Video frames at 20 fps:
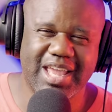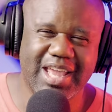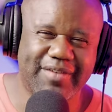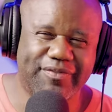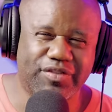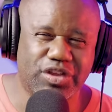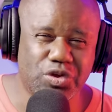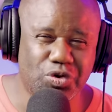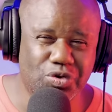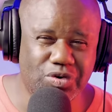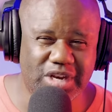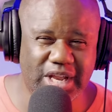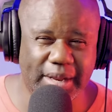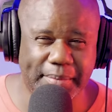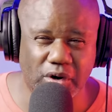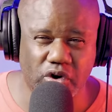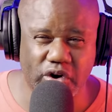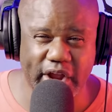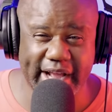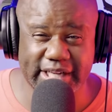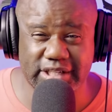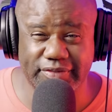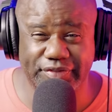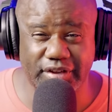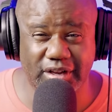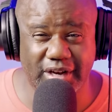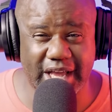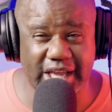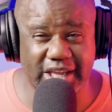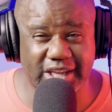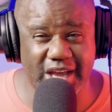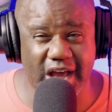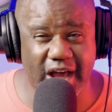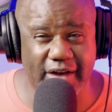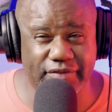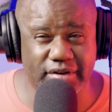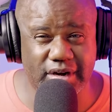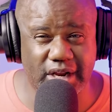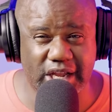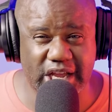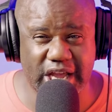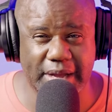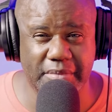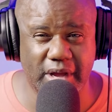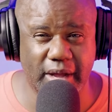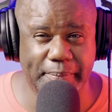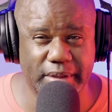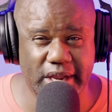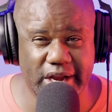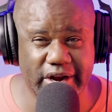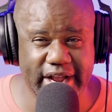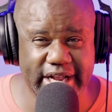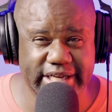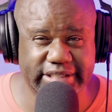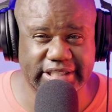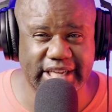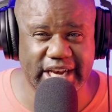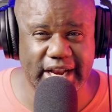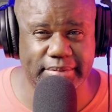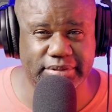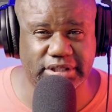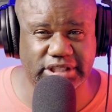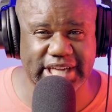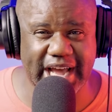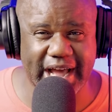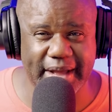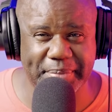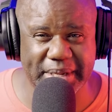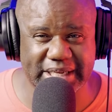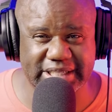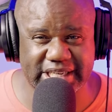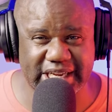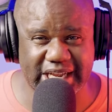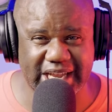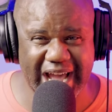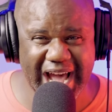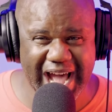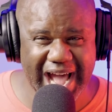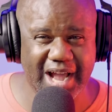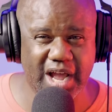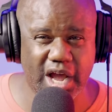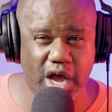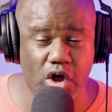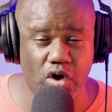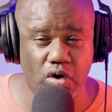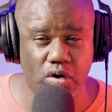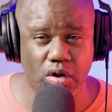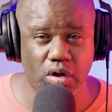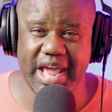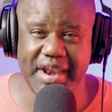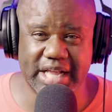If you Democrats feel like y'all finna come up here and set up shop in Chicago